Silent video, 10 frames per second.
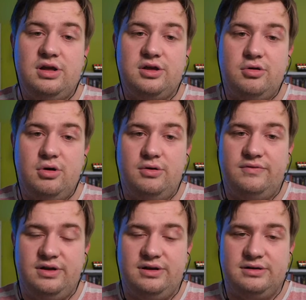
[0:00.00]
over
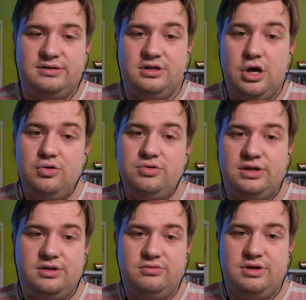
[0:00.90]
and code, and
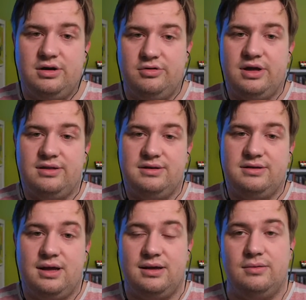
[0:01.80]
you can look at it.
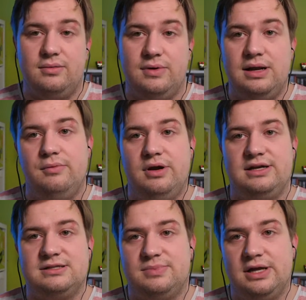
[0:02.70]
I really want to
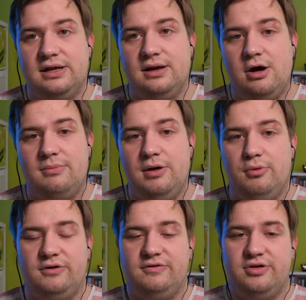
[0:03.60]
explain how my
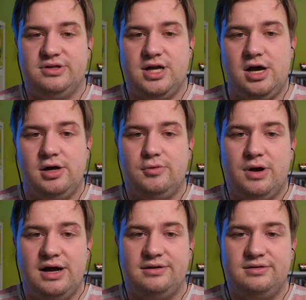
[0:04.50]
workflow is, how I
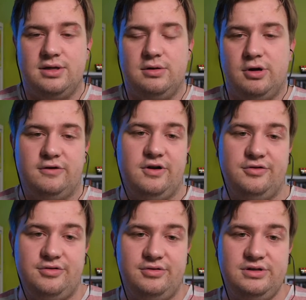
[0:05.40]
write workflow
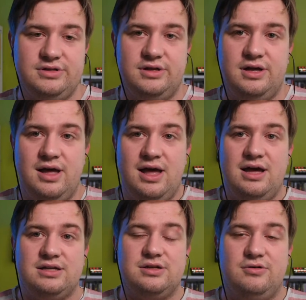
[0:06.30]
tools.
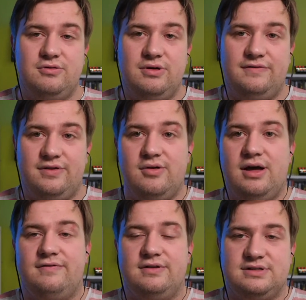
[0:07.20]
So if you have
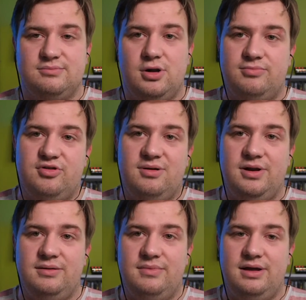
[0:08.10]
a small
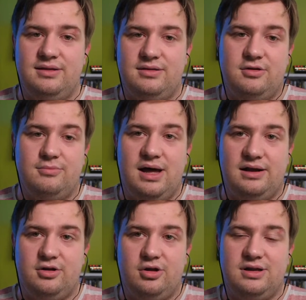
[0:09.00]
problem and you might
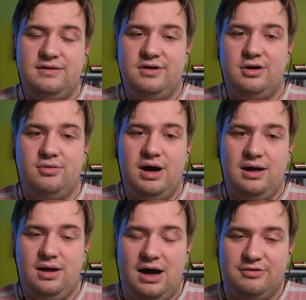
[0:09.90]
not even know
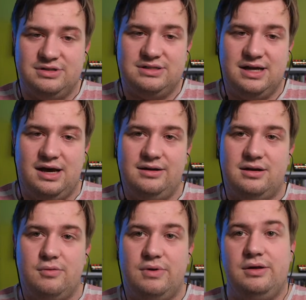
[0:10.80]
how to start, I
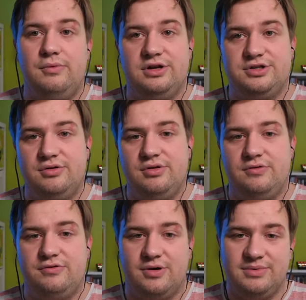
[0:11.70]
really want to show you
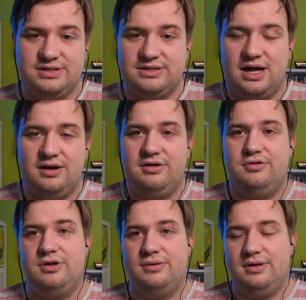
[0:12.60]
from the start to
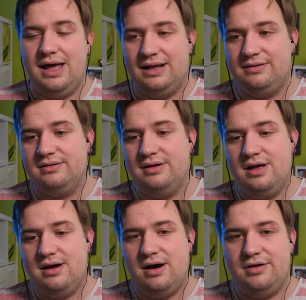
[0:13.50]
the end
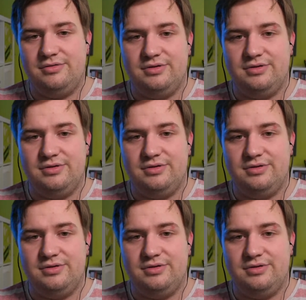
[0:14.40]
how I do it.